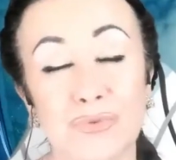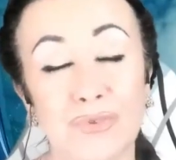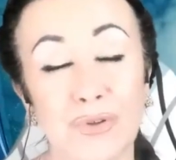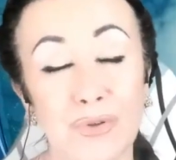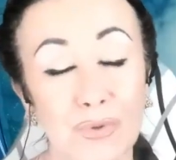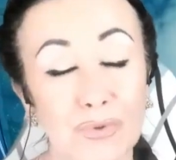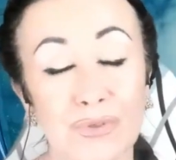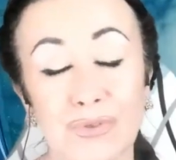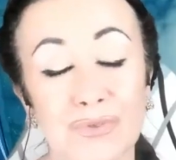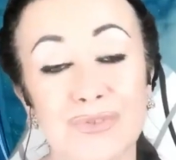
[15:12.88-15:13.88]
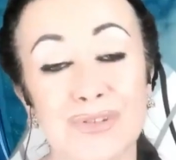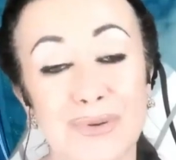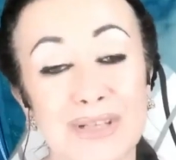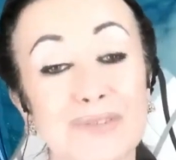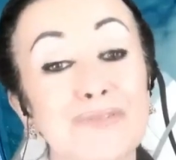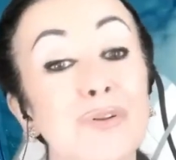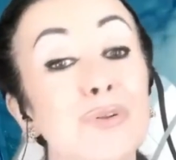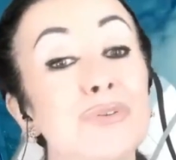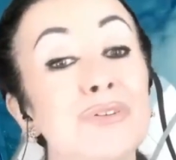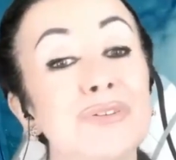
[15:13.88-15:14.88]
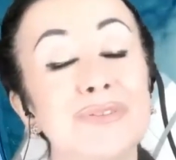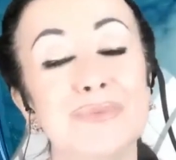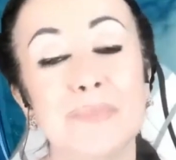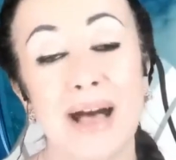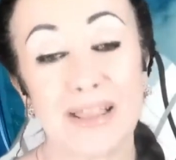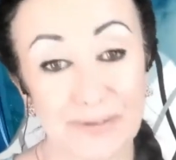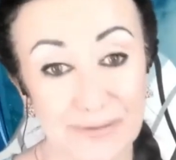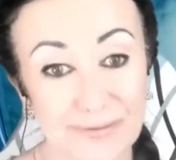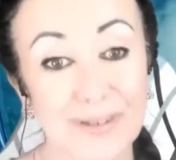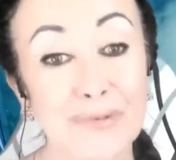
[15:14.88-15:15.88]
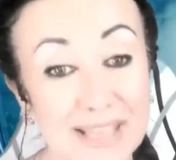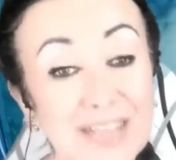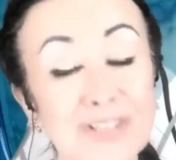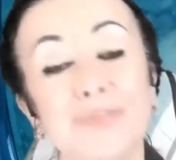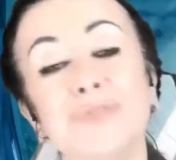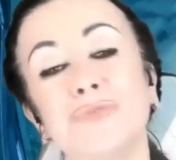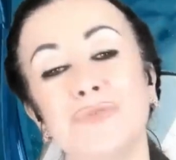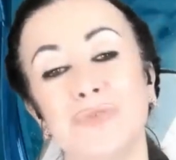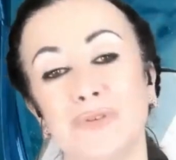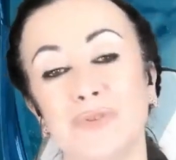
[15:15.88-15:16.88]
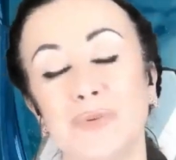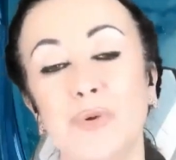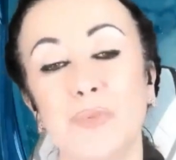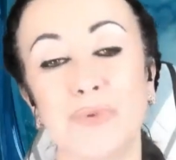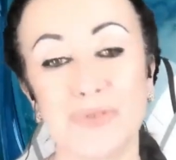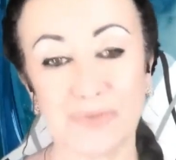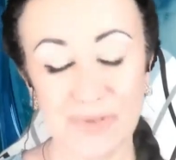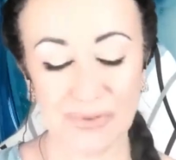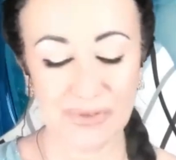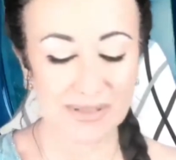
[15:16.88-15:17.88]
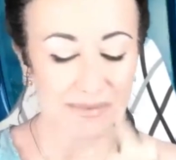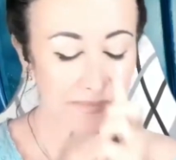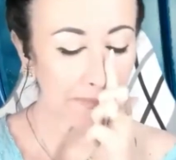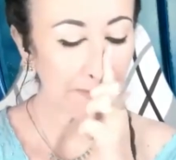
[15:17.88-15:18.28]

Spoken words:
follow the path of creation to serve the purpose of source.